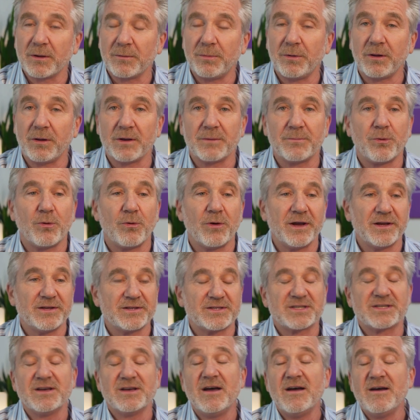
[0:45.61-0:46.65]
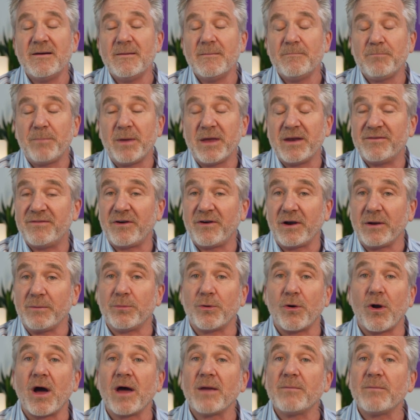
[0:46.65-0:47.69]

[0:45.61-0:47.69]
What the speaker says: of bullet points, paint a very broad